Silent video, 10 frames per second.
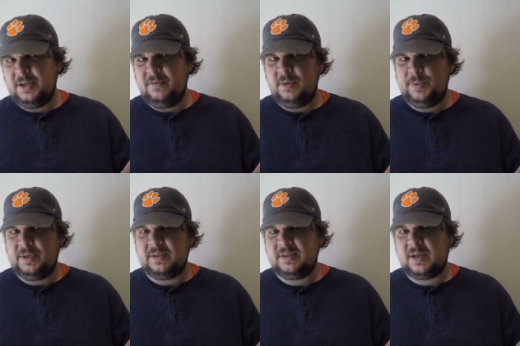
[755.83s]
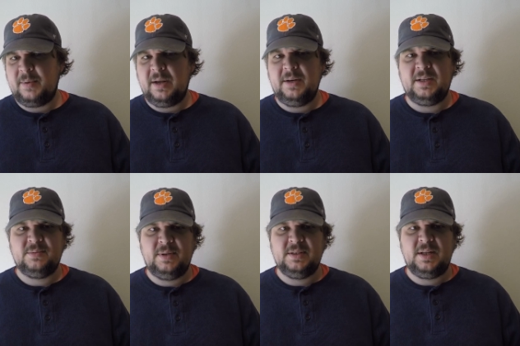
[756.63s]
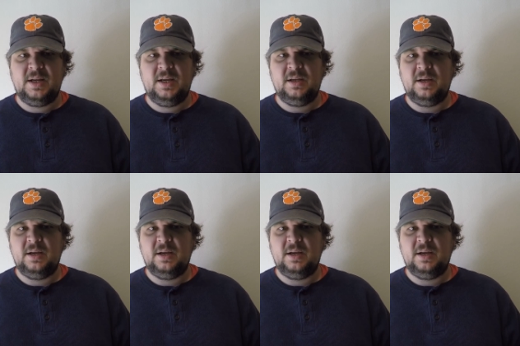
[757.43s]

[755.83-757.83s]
over the books coming out next Wednesday.